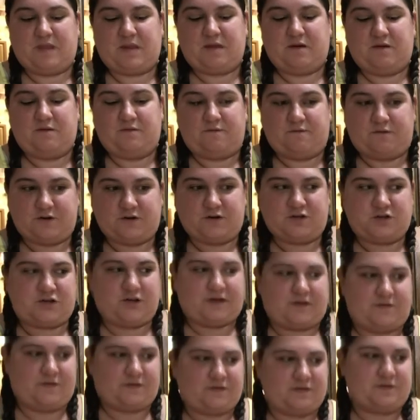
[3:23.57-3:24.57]
version
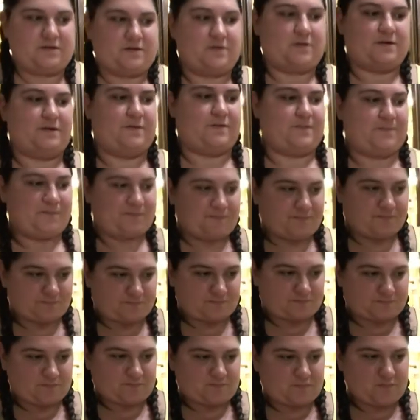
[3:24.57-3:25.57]
of it. So
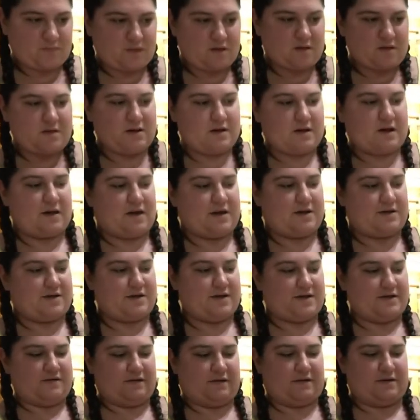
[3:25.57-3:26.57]

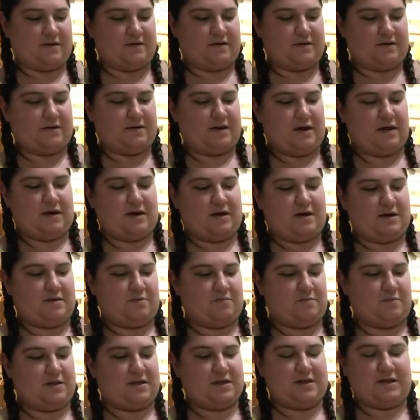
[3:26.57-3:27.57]
these are
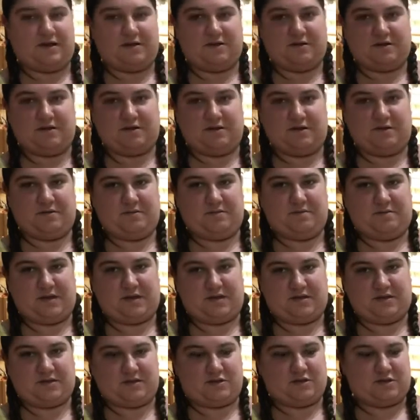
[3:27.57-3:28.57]
1 liter
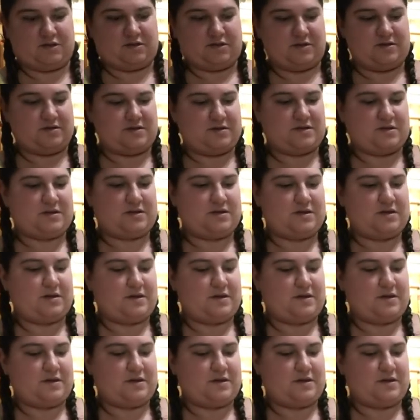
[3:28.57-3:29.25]
mason jars.